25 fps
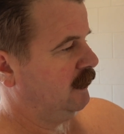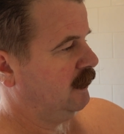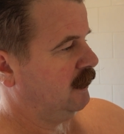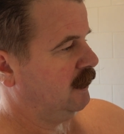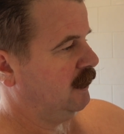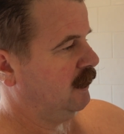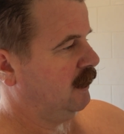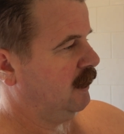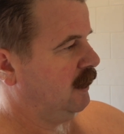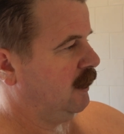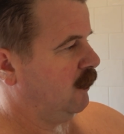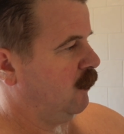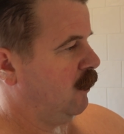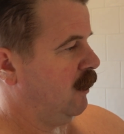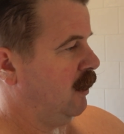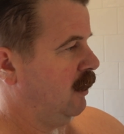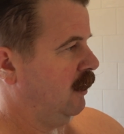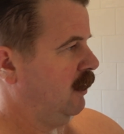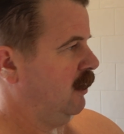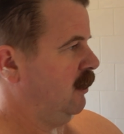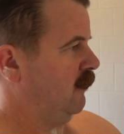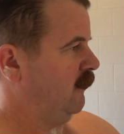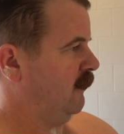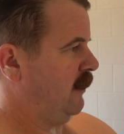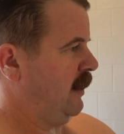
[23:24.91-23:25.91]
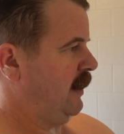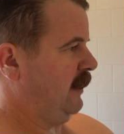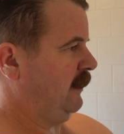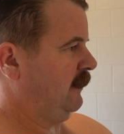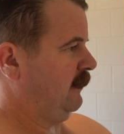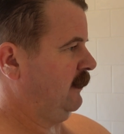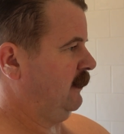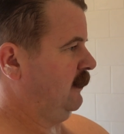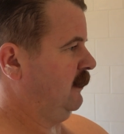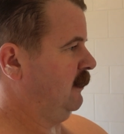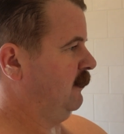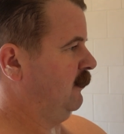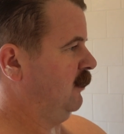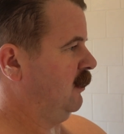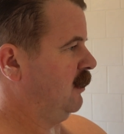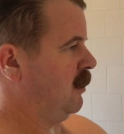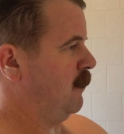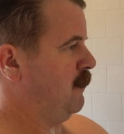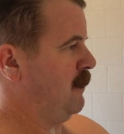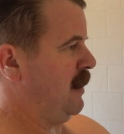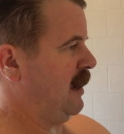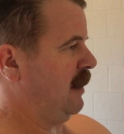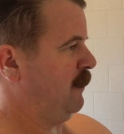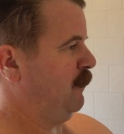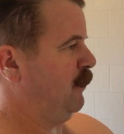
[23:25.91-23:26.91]
I like red. I'm like a
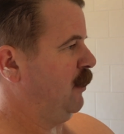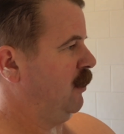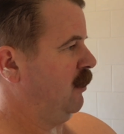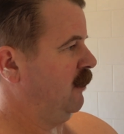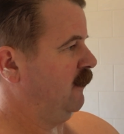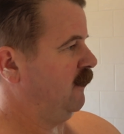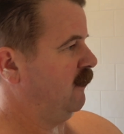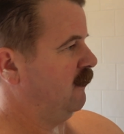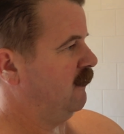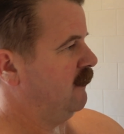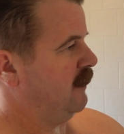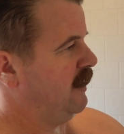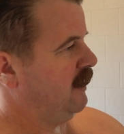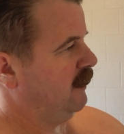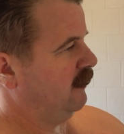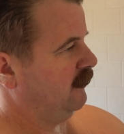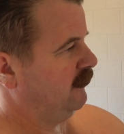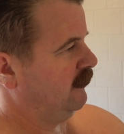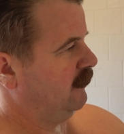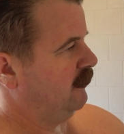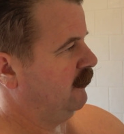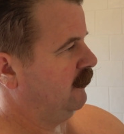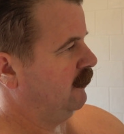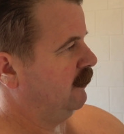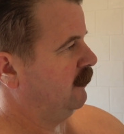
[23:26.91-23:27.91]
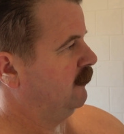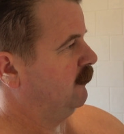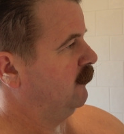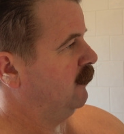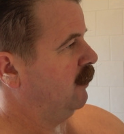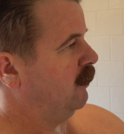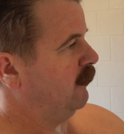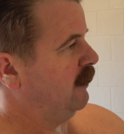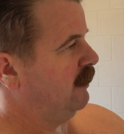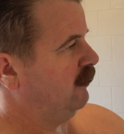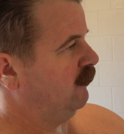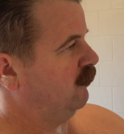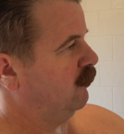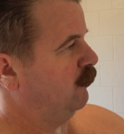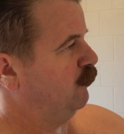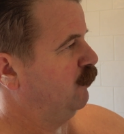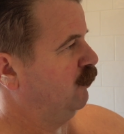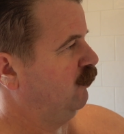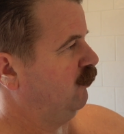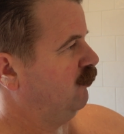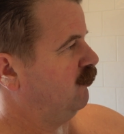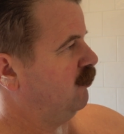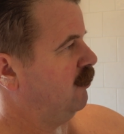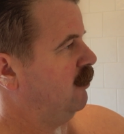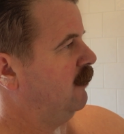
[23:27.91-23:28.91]
magpie for red, I tell you. I went to a
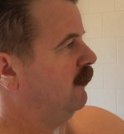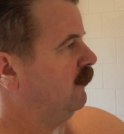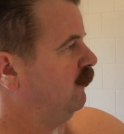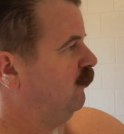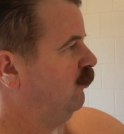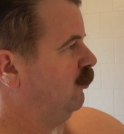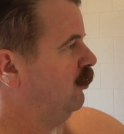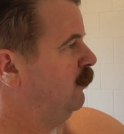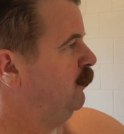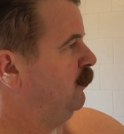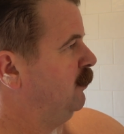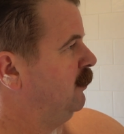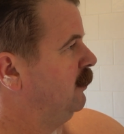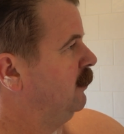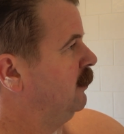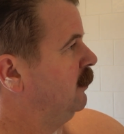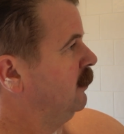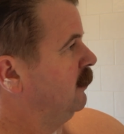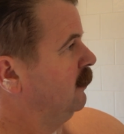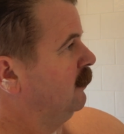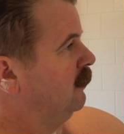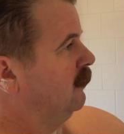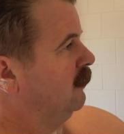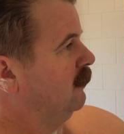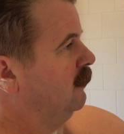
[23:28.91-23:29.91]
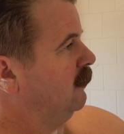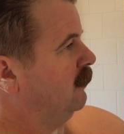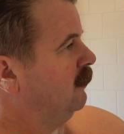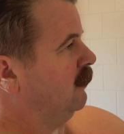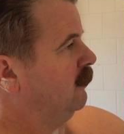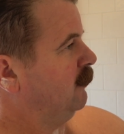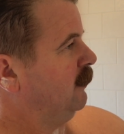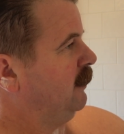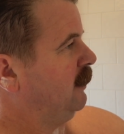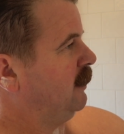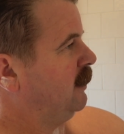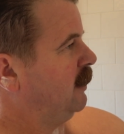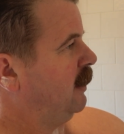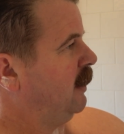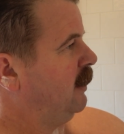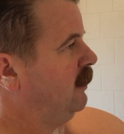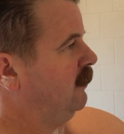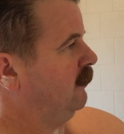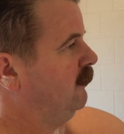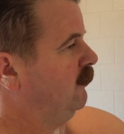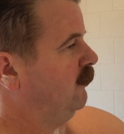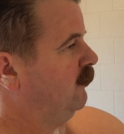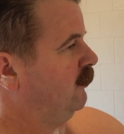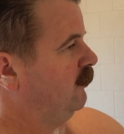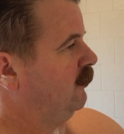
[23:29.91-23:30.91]
bushcraft shop at the
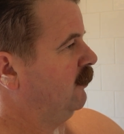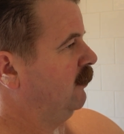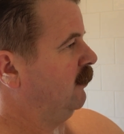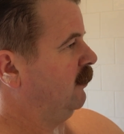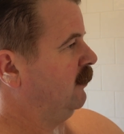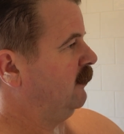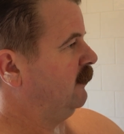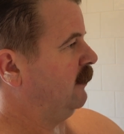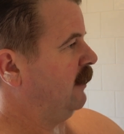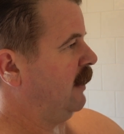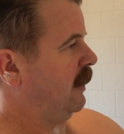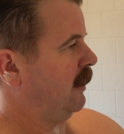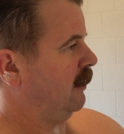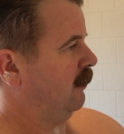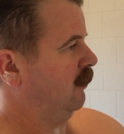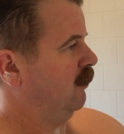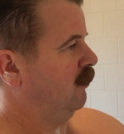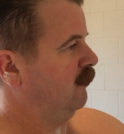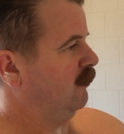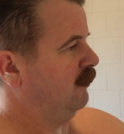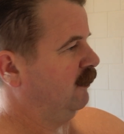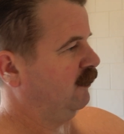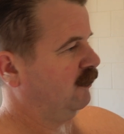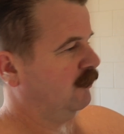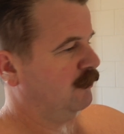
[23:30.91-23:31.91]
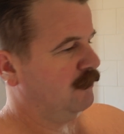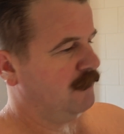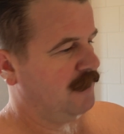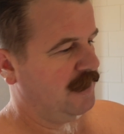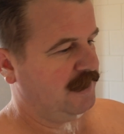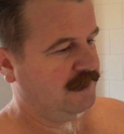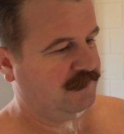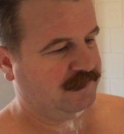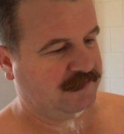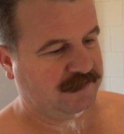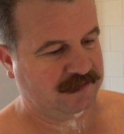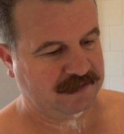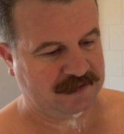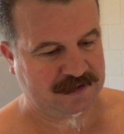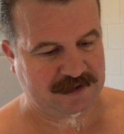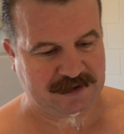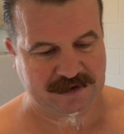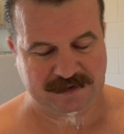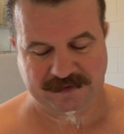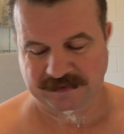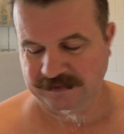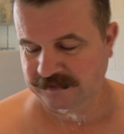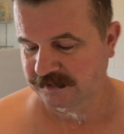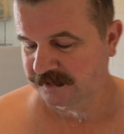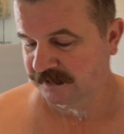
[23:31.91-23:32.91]
weekend just to like tag along with some mates and that.